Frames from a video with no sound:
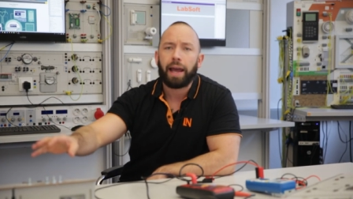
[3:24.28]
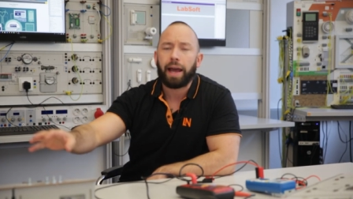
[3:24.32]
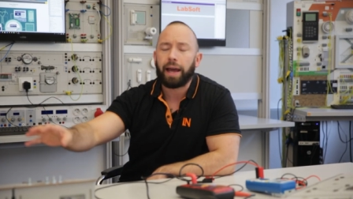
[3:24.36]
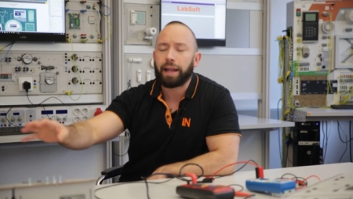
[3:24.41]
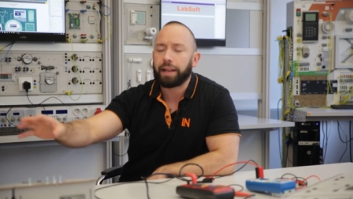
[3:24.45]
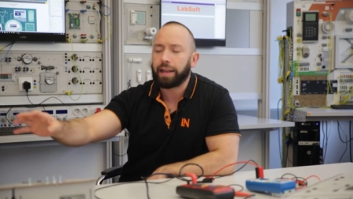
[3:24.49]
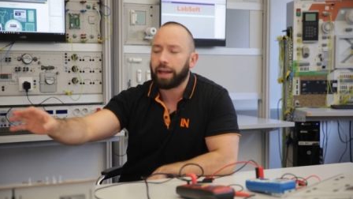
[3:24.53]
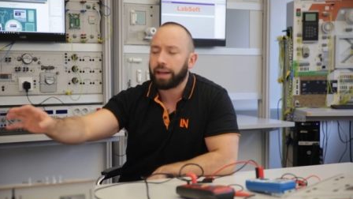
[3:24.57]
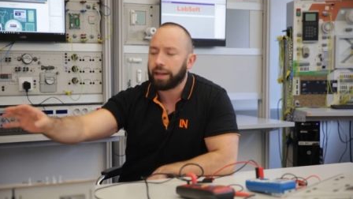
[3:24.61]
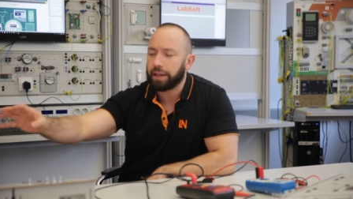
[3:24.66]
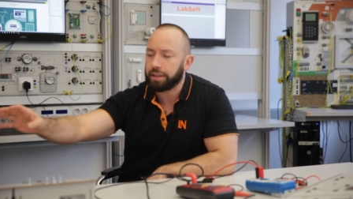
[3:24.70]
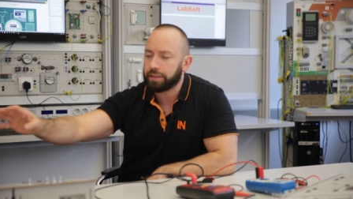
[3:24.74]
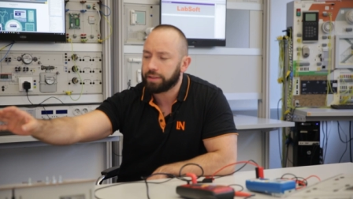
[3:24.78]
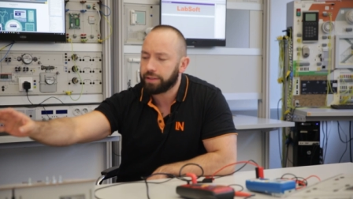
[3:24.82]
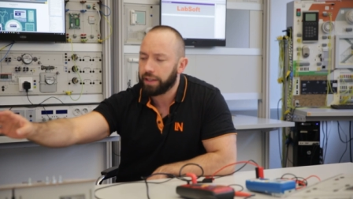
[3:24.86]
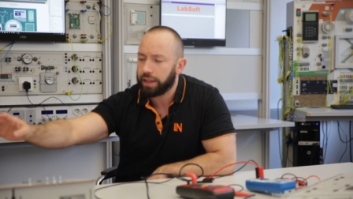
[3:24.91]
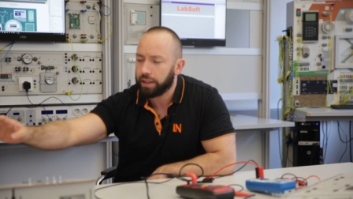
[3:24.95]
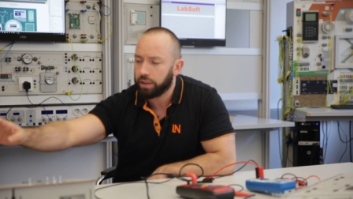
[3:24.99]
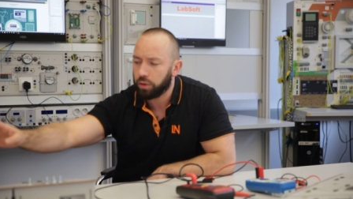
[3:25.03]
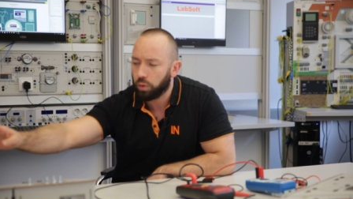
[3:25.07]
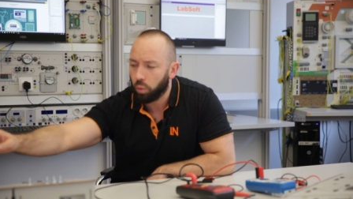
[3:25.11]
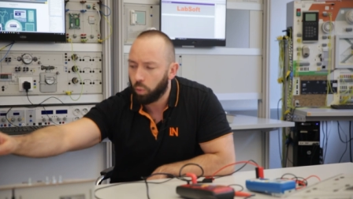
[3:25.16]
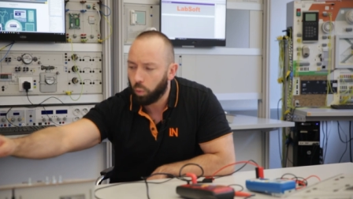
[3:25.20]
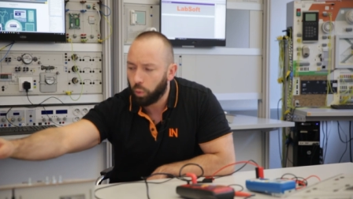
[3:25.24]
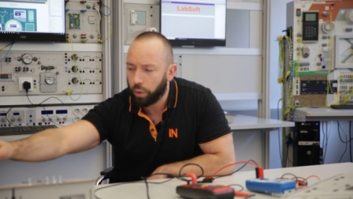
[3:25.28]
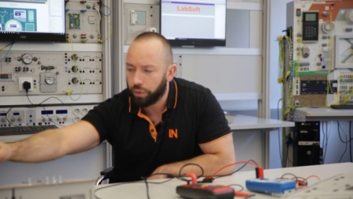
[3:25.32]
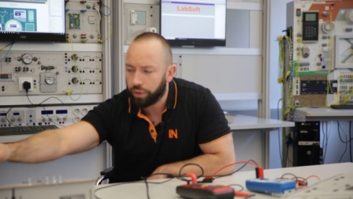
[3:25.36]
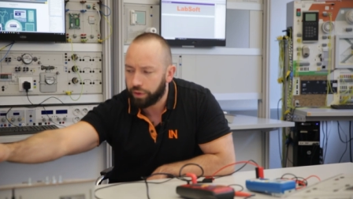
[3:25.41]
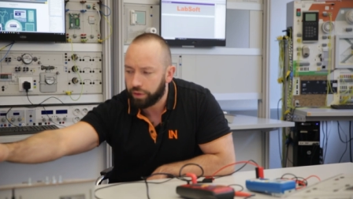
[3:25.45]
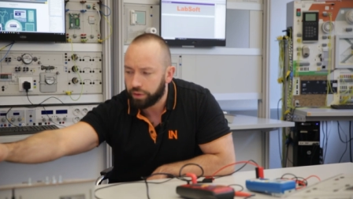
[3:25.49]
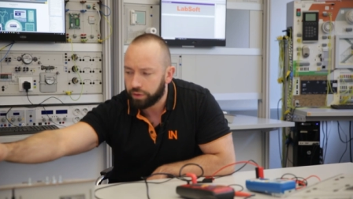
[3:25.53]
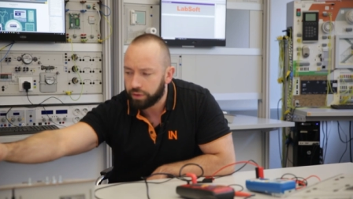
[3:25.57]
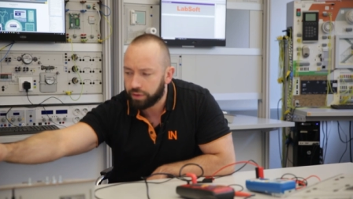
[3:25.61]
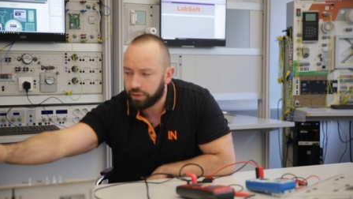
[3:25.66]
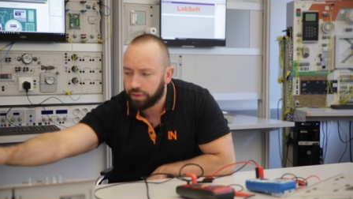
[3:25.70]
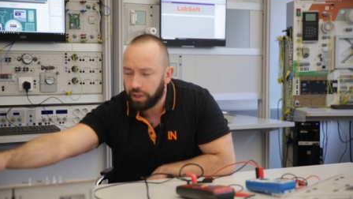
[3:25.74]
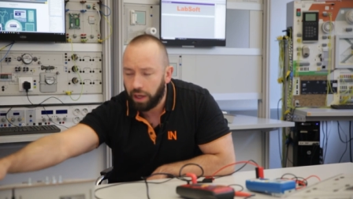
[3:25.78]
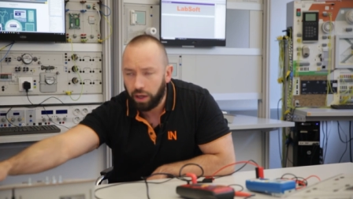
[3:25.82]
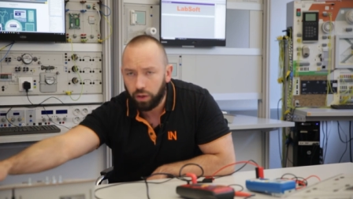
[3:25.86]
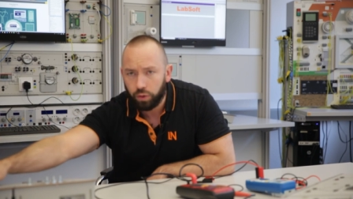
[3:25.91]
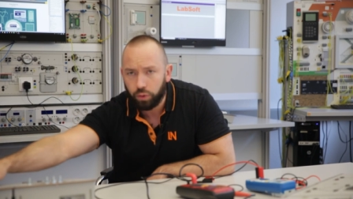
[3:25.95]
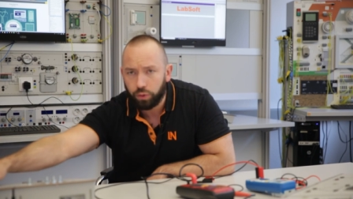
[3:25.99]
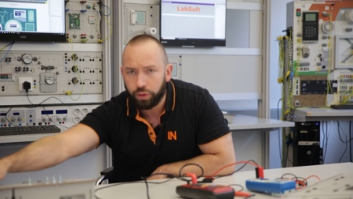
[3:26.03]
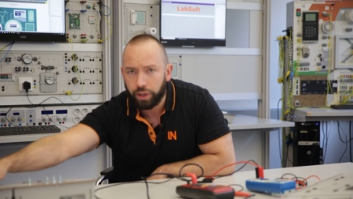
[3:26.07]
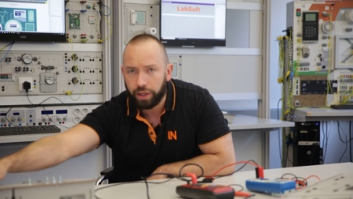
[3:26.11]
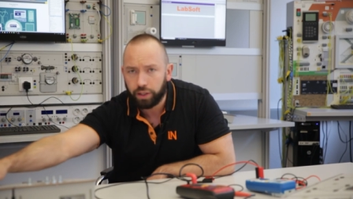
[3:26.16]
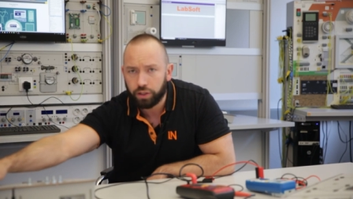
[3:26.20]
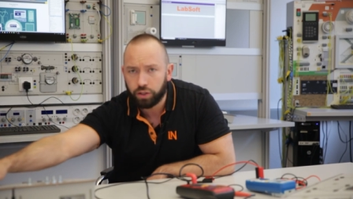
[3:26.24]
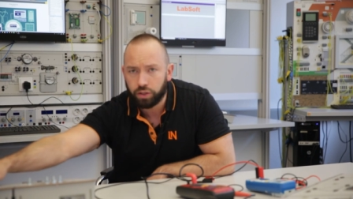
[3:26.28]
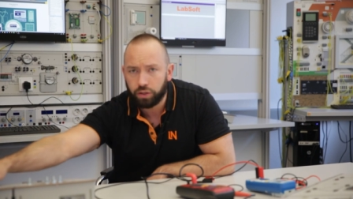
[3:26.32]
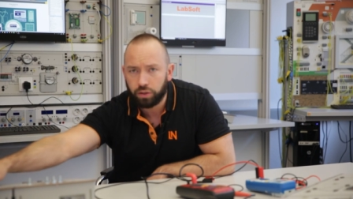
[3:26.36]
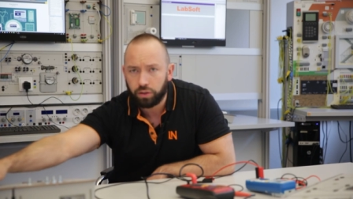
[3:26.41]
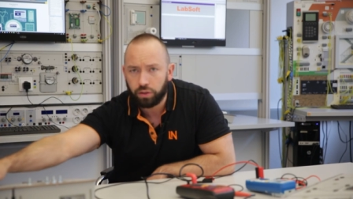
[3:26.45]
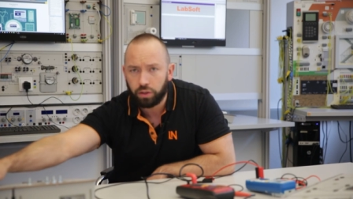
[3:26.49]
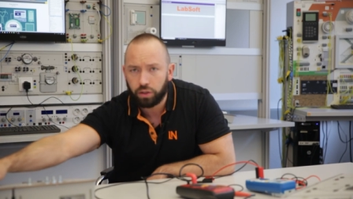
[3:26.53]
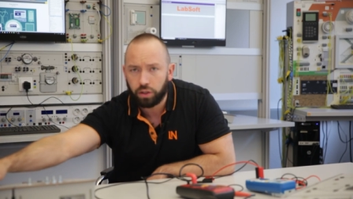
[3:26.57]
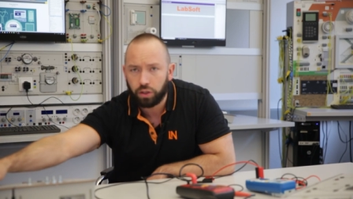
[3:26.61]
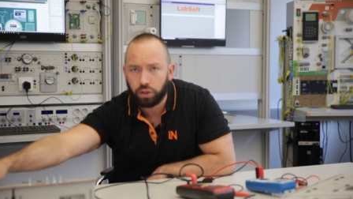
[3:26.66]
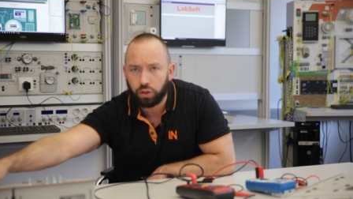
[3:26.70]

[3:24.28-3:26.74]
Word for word: And like I said, with the star connection,